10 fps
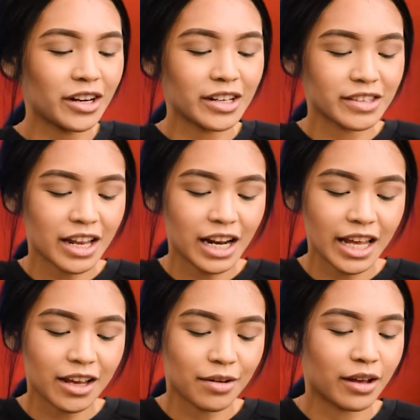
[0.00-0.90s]
It's kind of
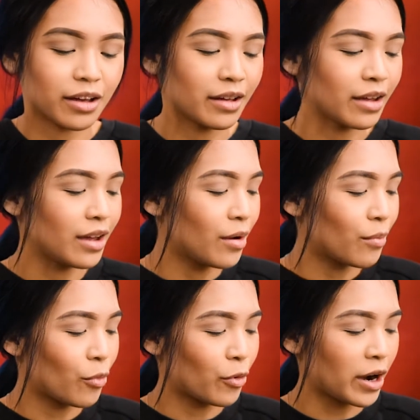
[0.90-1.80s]
like a
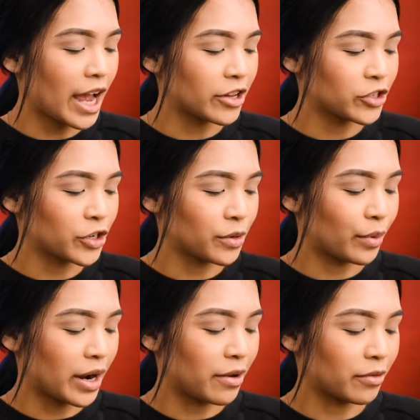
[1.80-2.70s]
more ashier
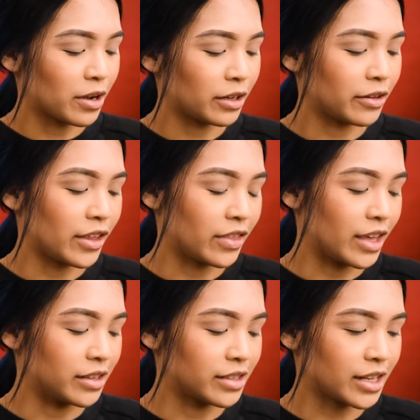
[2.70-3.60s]
brown color than
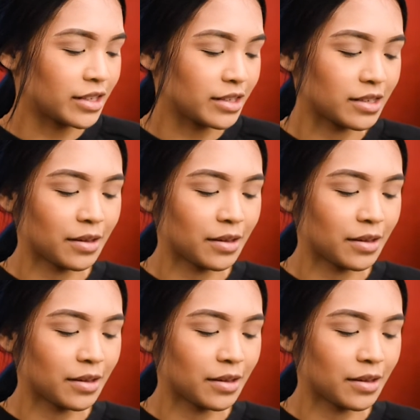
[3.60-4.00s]
incense.